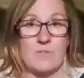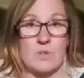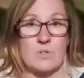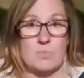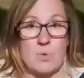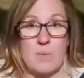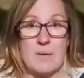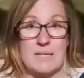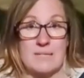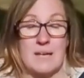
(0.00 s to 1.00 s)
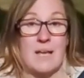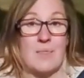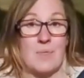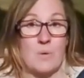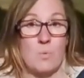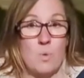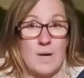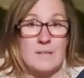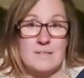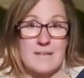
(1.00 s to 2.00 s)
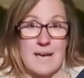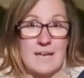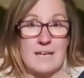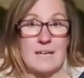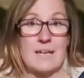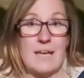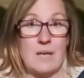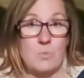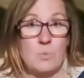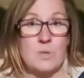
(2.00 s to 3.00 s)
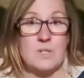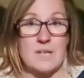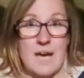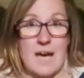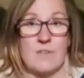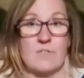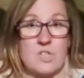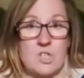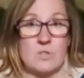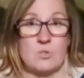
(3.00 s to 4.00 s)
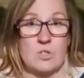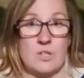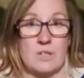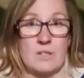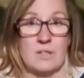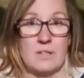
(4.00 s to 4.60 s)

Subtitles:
God's promise that one day he would have children.